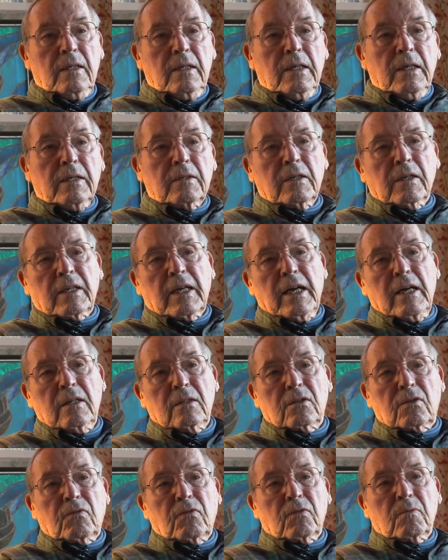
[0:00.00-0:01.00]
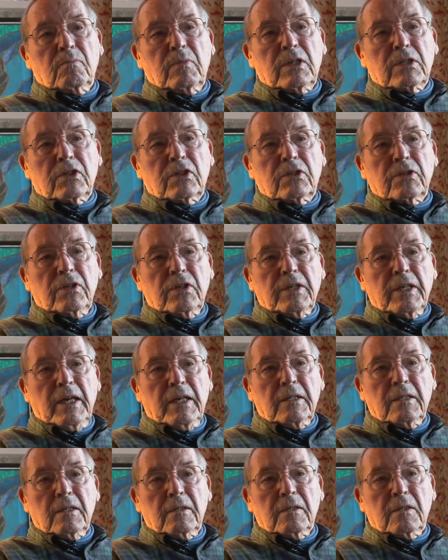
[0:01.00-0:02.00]
It accounts for much of the
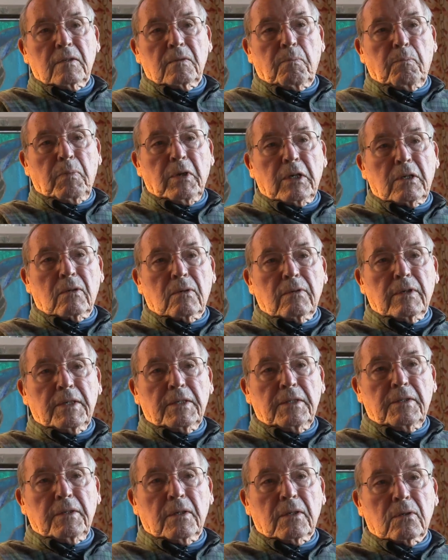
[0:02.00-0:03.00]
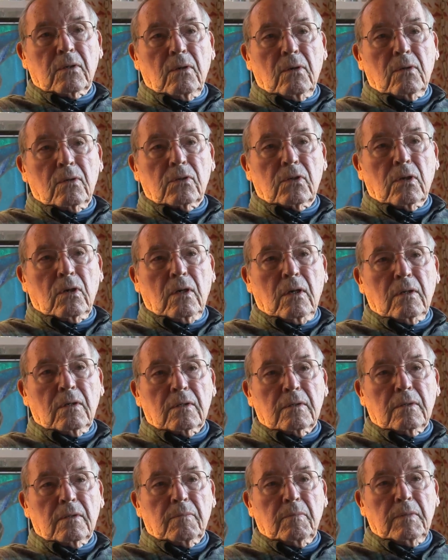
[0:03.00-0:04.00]
endless bickering that goes
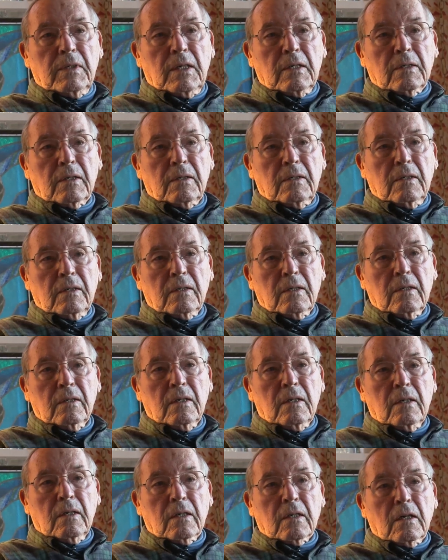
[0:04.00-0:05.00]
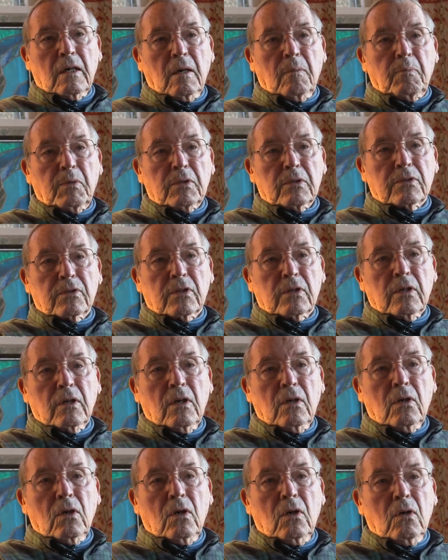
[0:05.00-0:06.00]
on among couples
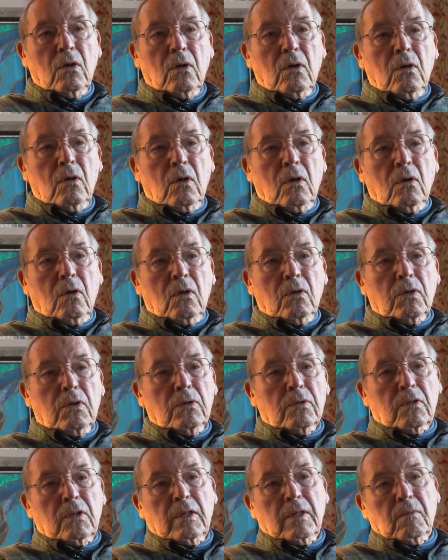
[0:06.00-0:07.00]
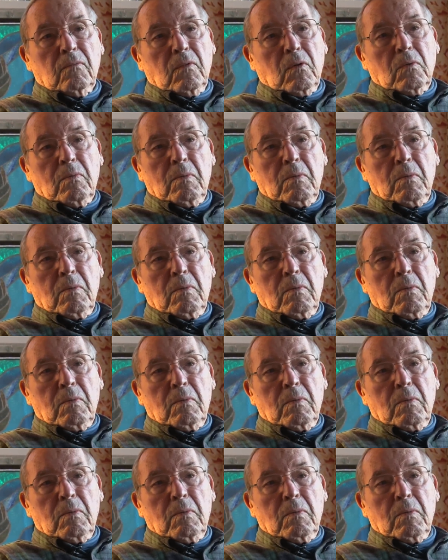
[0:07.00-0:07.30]
you'd think, well,